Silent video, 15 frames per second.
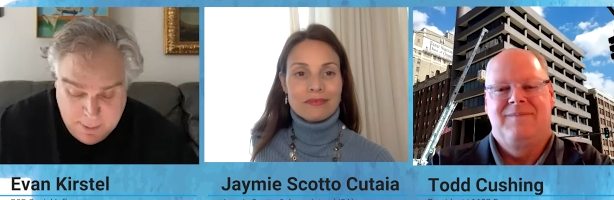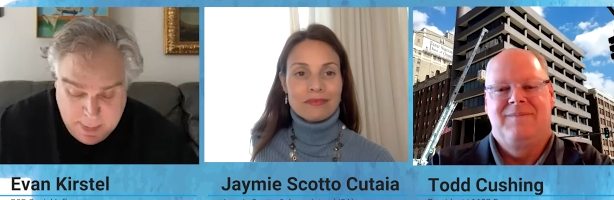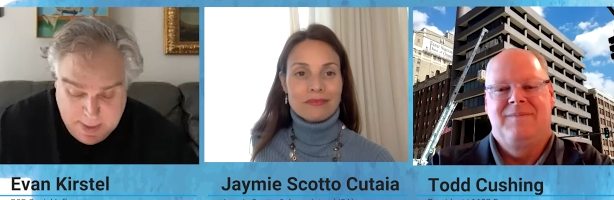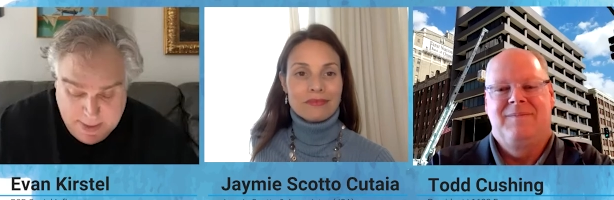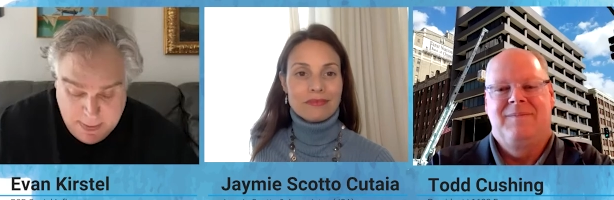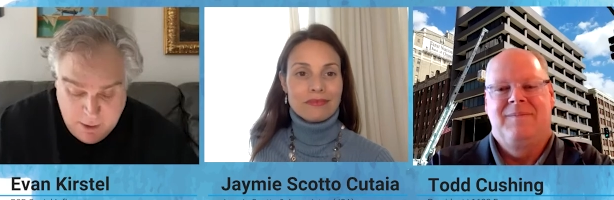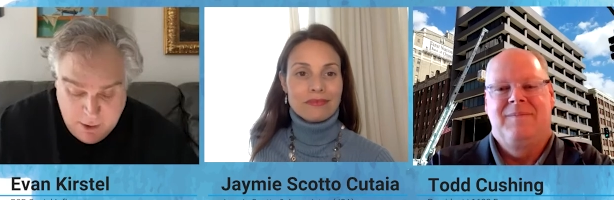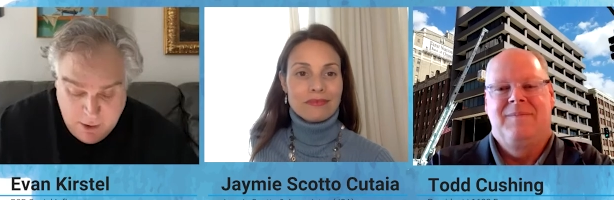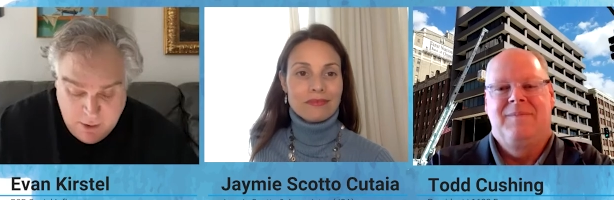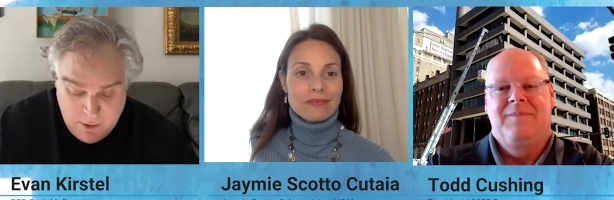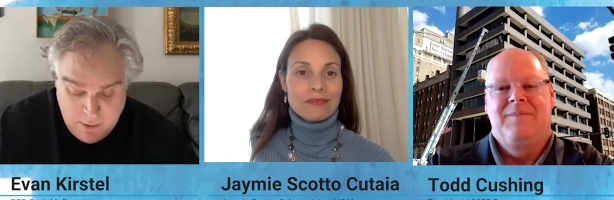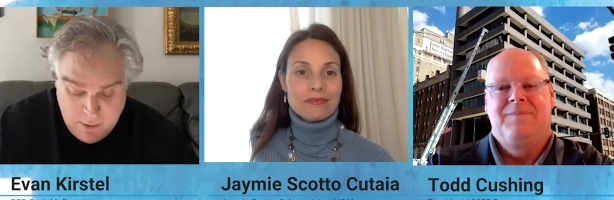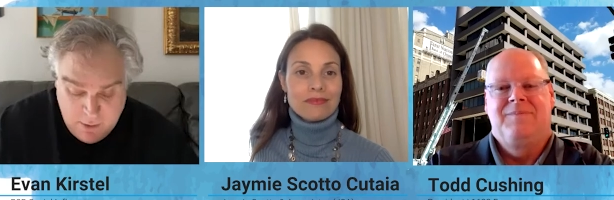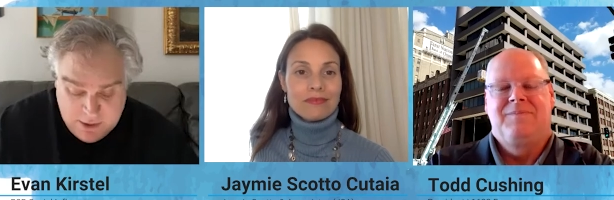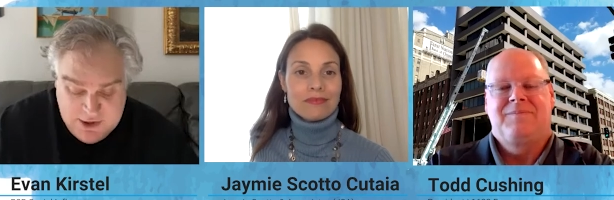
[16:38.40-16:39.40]
Speaker 1: Um,
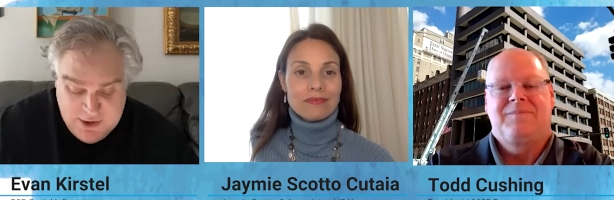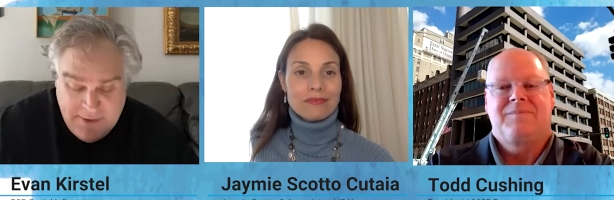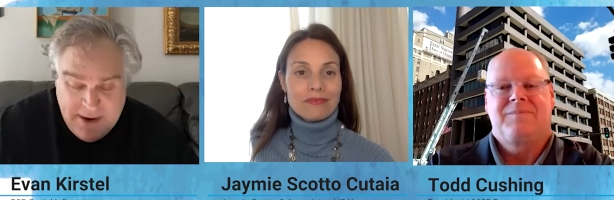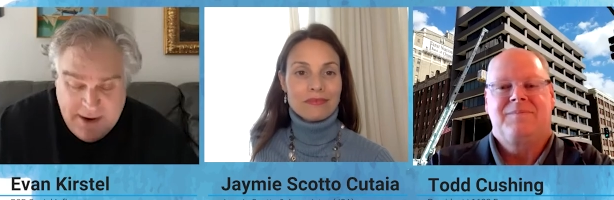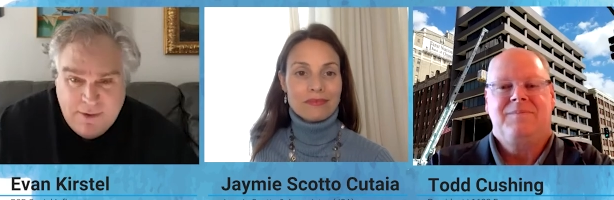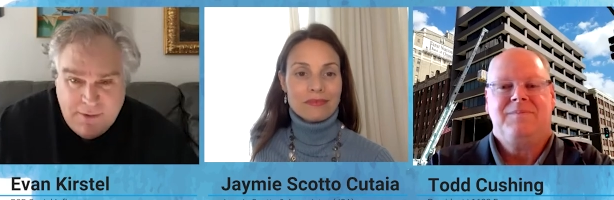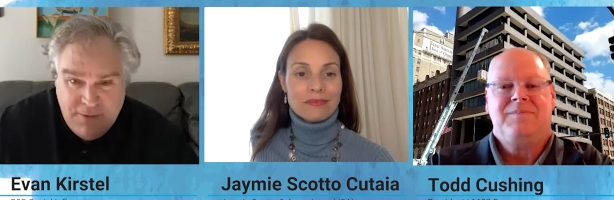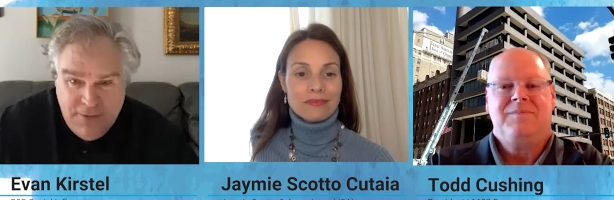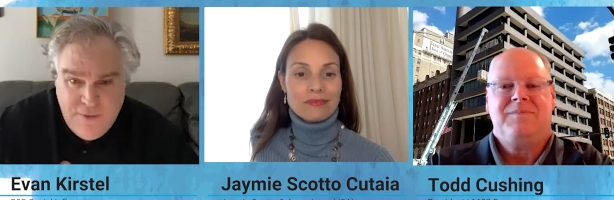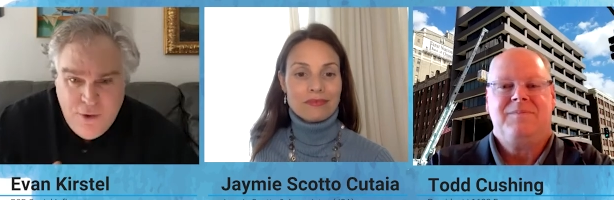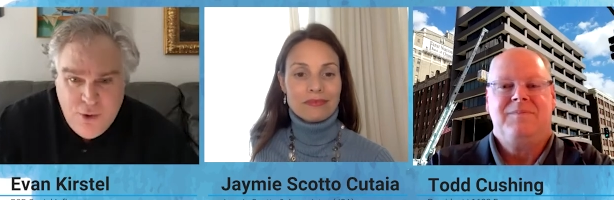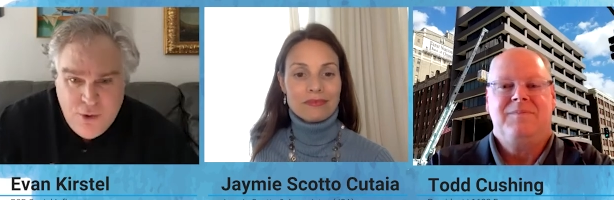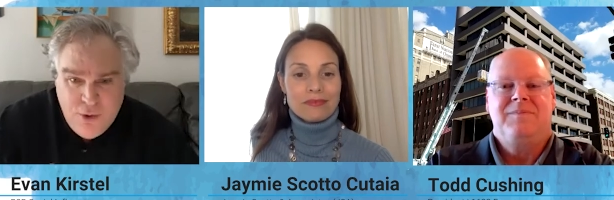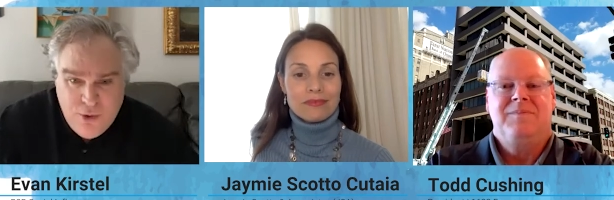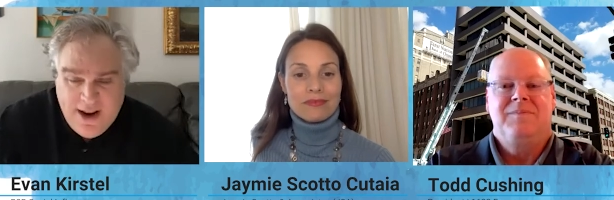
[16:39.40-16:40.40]
what's your
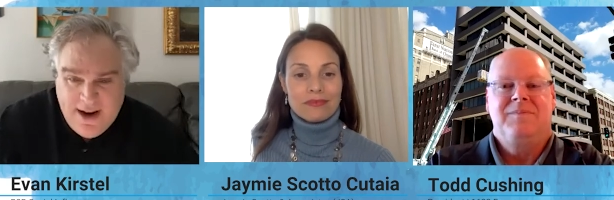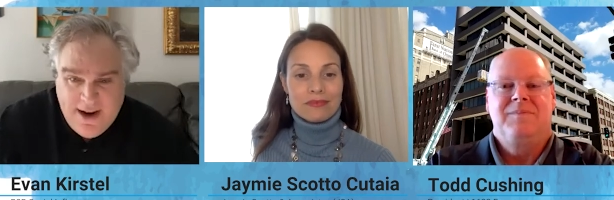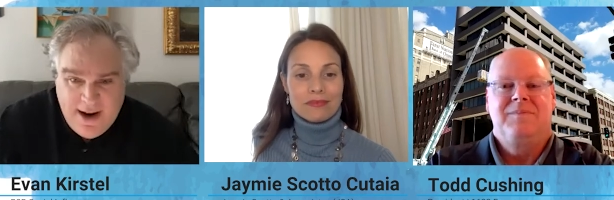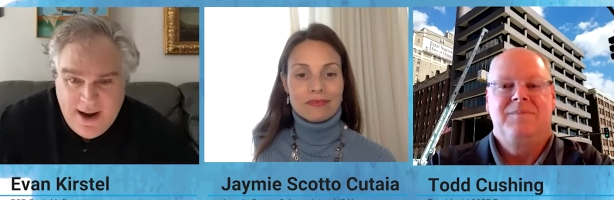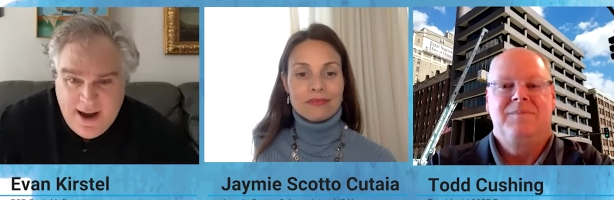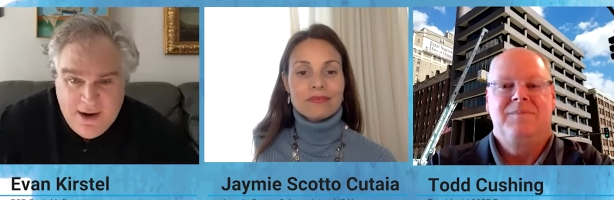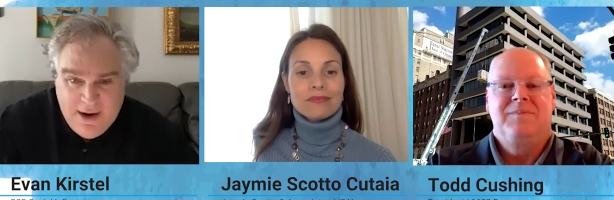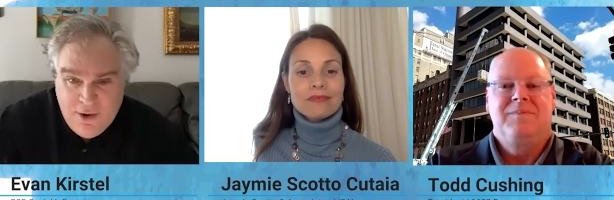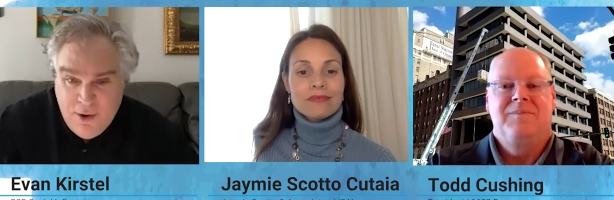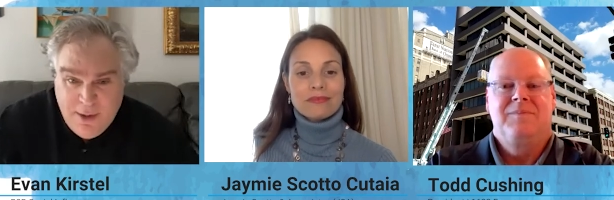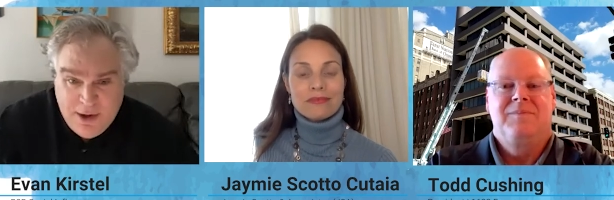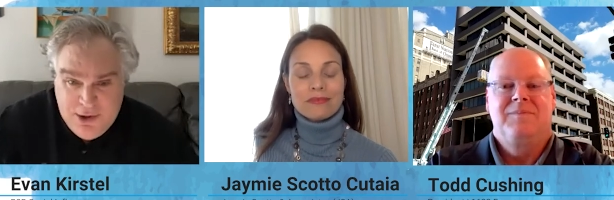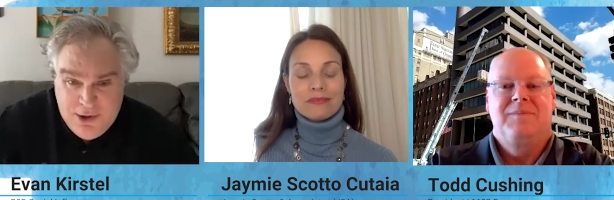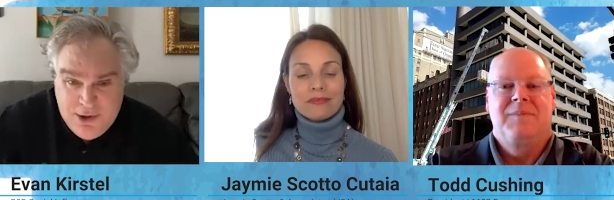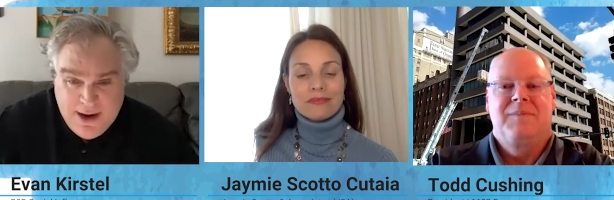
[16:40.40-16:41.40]
favorite food? And I
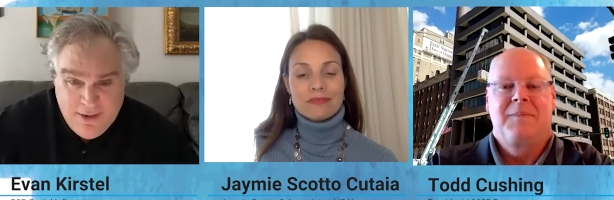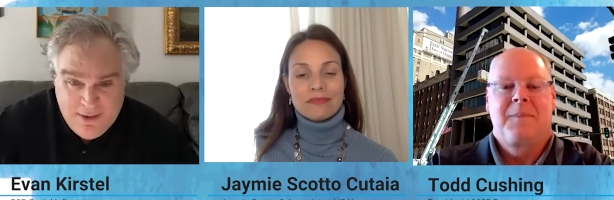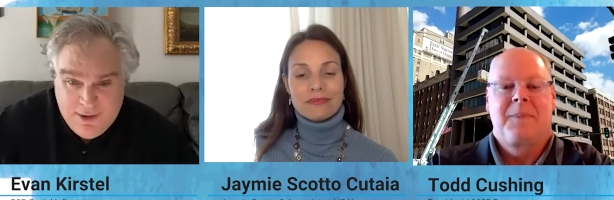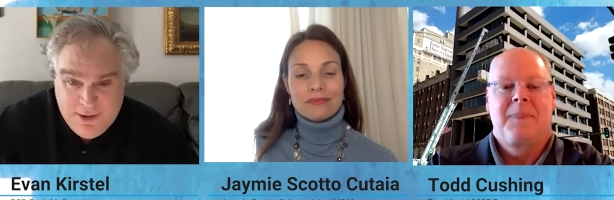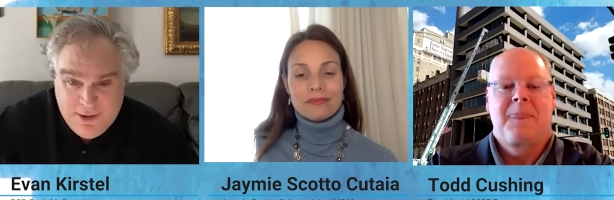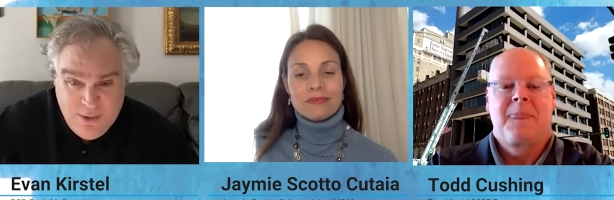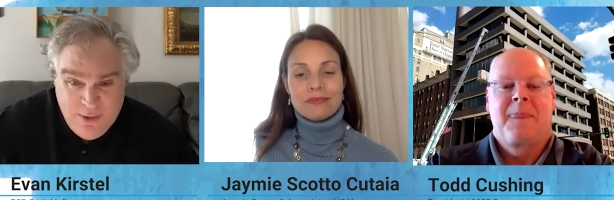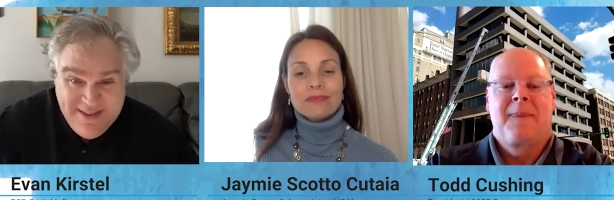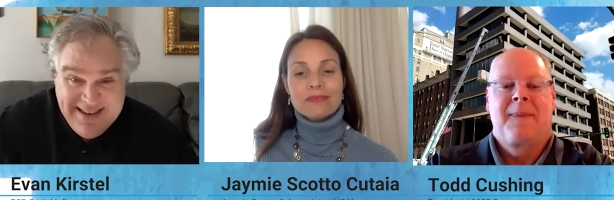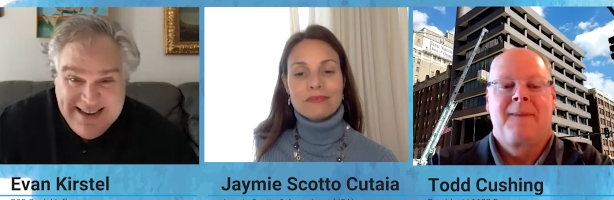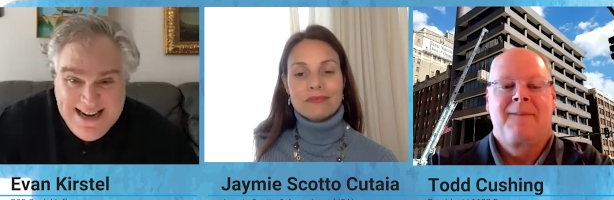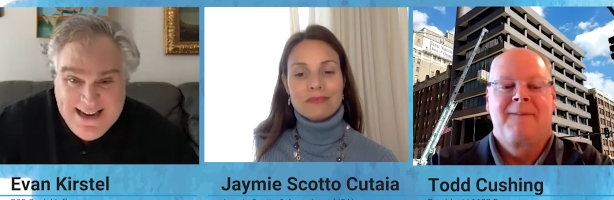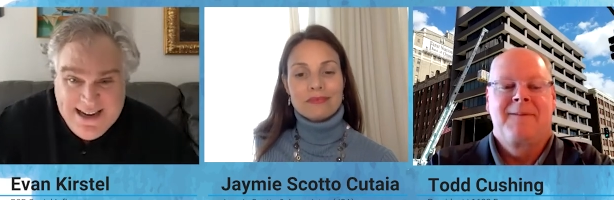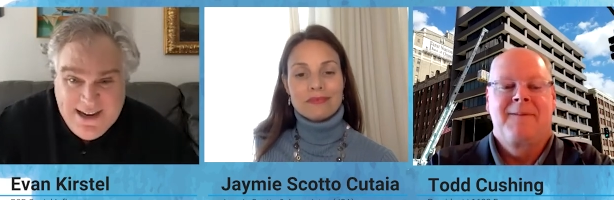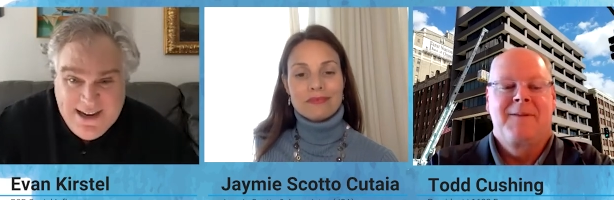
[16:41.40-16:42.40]
don't know much about
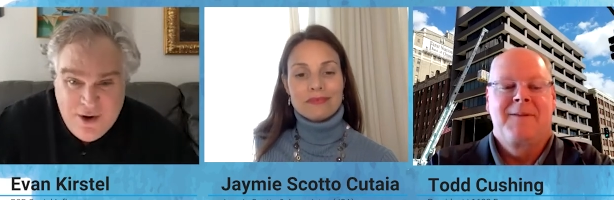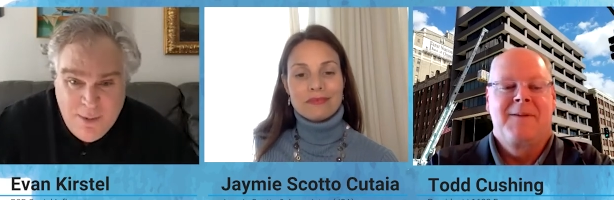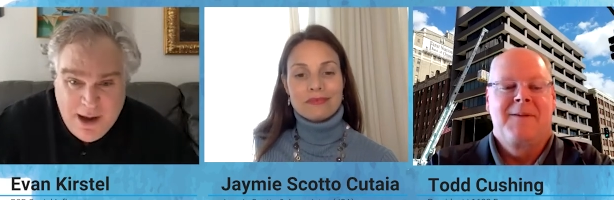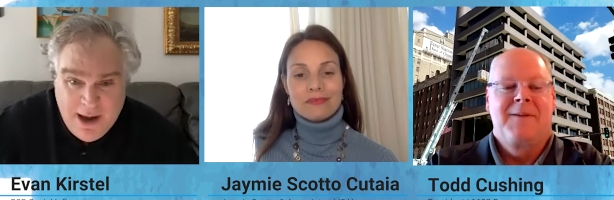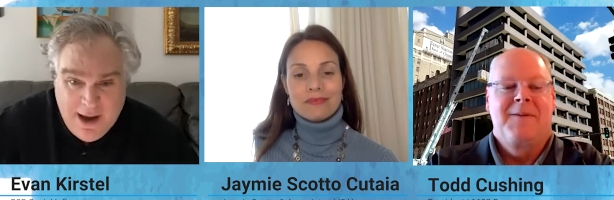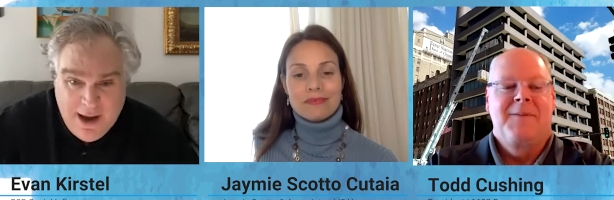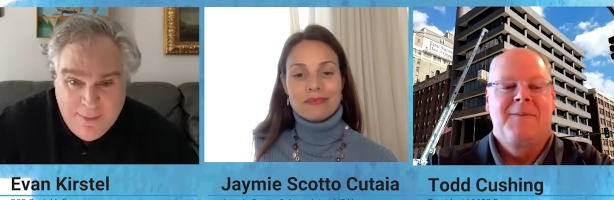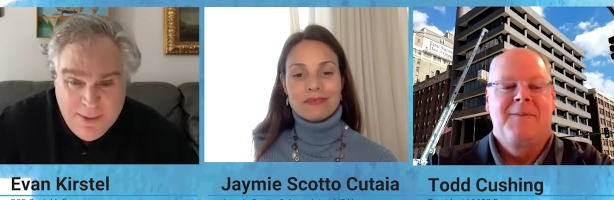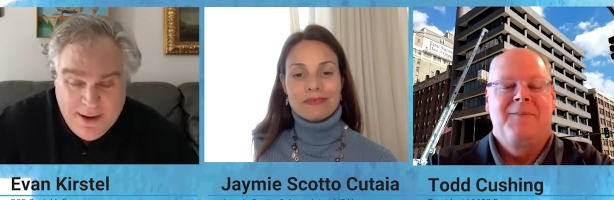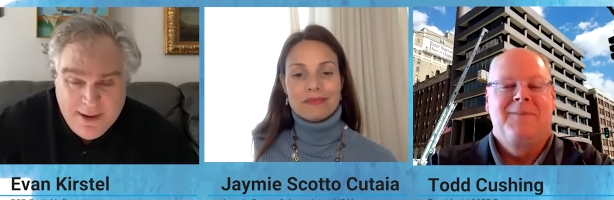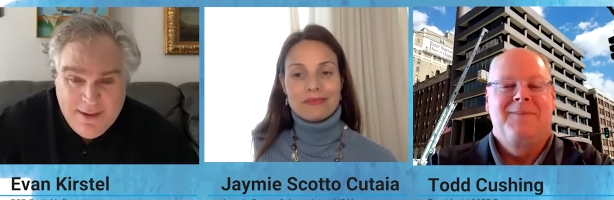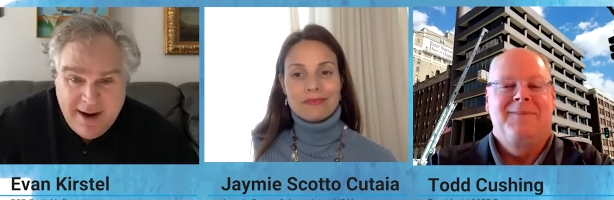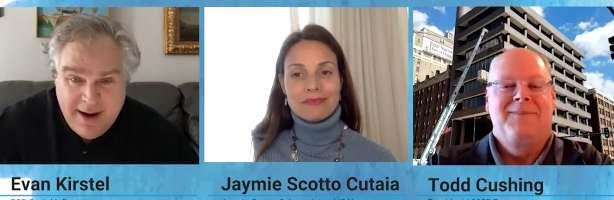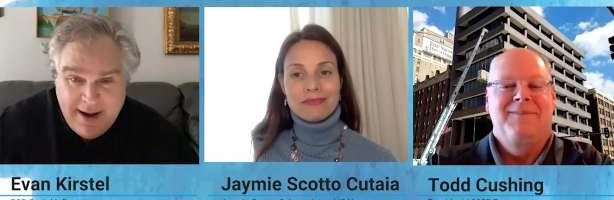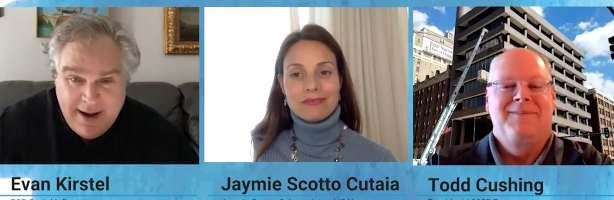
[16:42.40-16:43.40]
cuisine in Omaha,
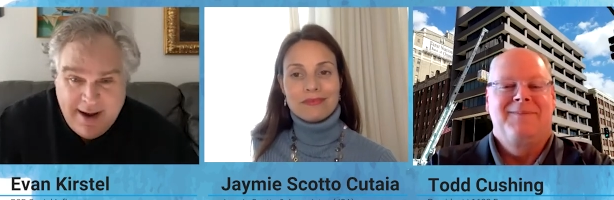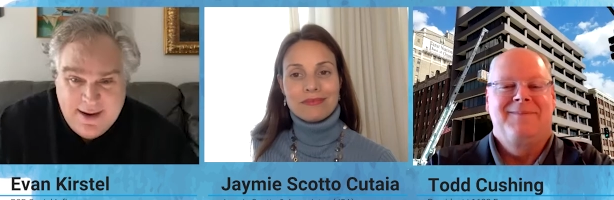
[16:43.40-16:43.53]
but